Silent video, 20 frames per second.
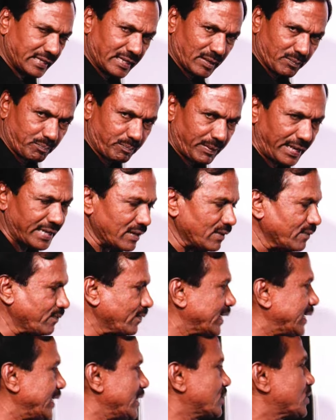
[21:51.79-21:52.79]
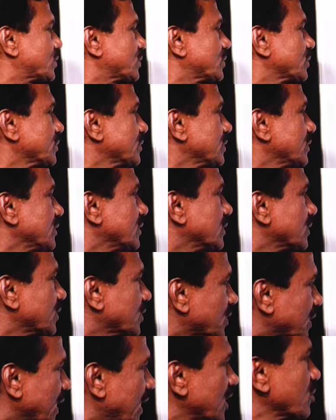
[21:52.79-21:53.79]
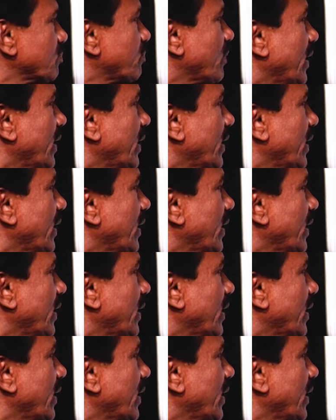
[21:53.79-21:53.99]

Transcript: a pair of alleles. Third